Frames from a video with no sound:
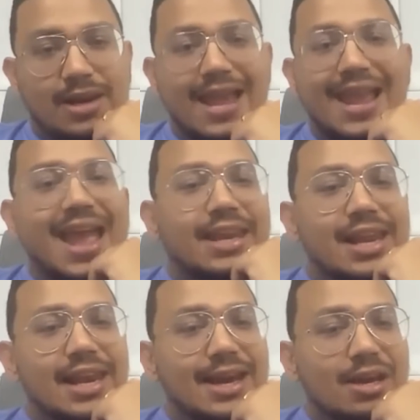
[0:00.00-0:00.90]
Like any
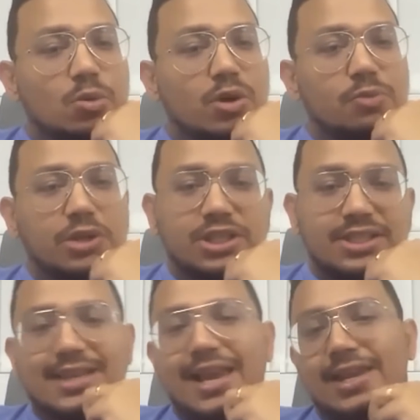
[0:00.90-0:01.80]
layer one which
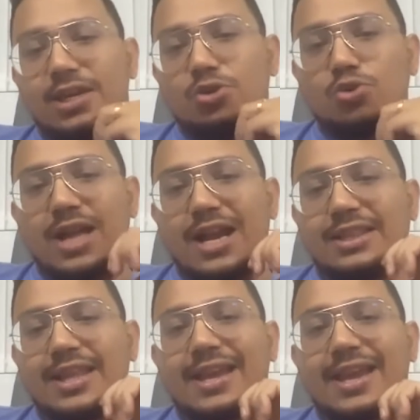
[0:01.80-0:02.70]
is selling you
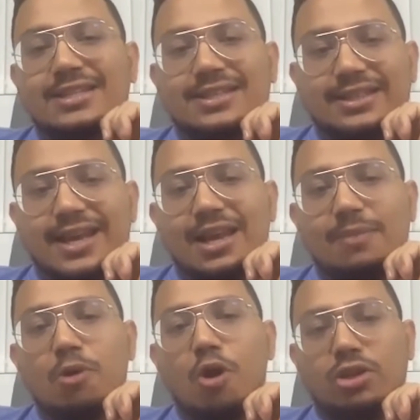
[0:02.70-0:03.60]
that they can scale
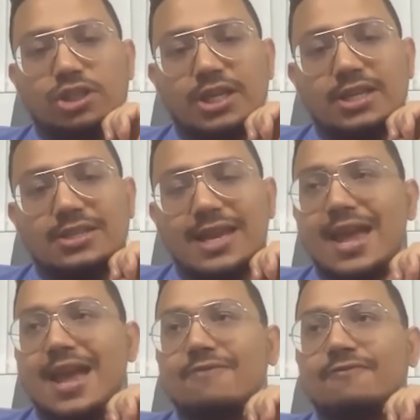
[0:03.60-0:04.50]
blockchains and
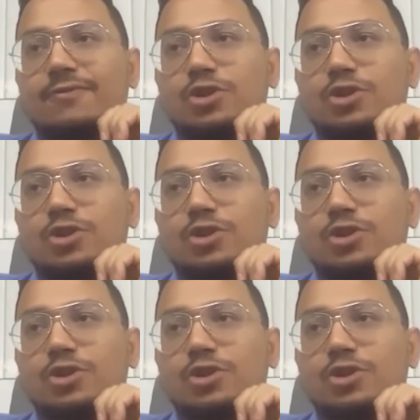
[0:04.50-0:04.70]
have